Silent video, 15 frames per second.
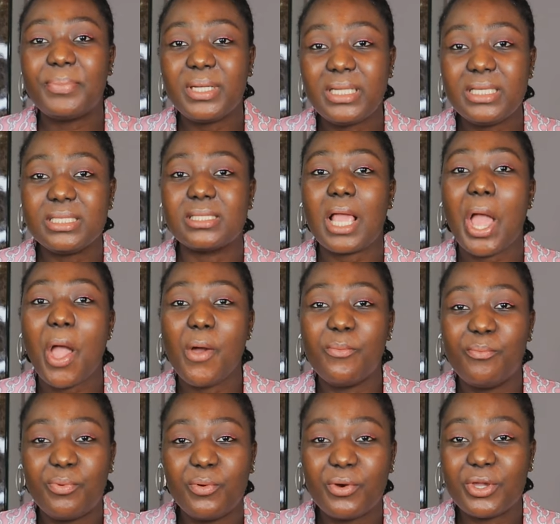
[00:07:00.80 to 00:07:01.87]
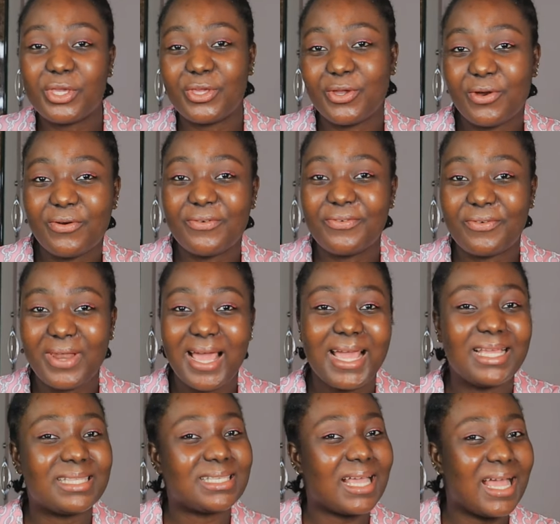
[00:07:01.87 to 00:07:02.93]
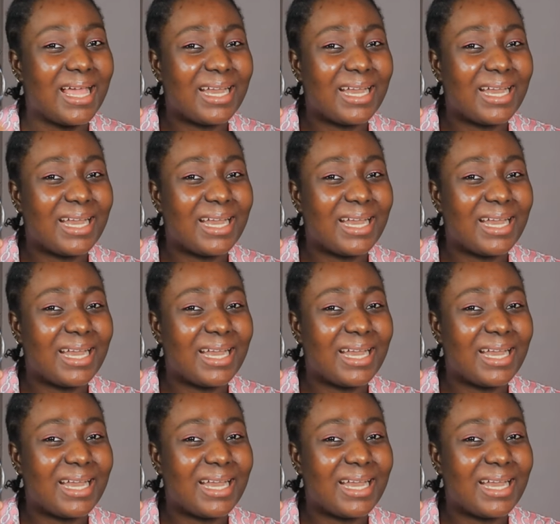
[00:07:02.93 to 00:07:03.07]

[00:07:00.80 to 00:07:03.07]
please book your flight